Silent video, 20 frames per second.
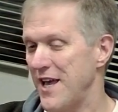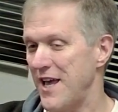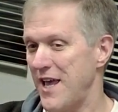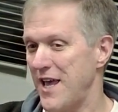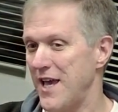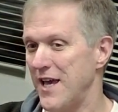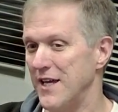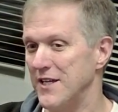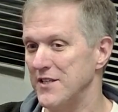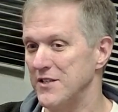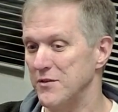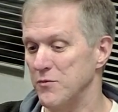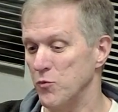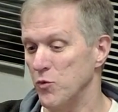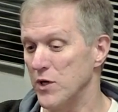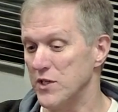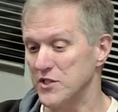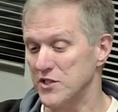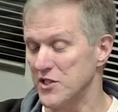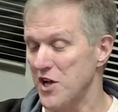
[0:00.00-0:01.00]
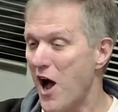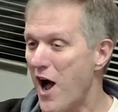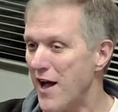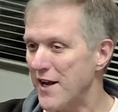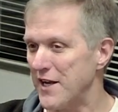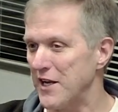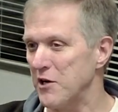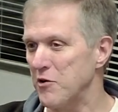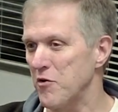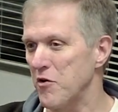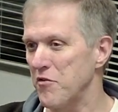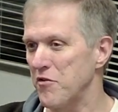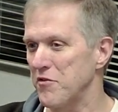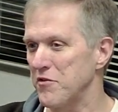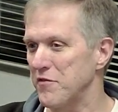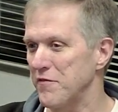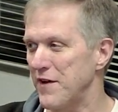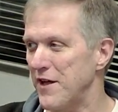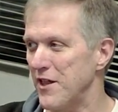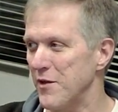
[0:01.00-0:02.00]
And what's not in growth or
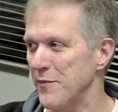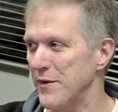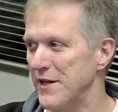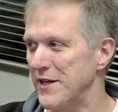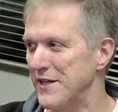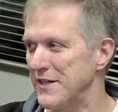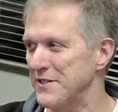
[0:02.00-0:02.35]
development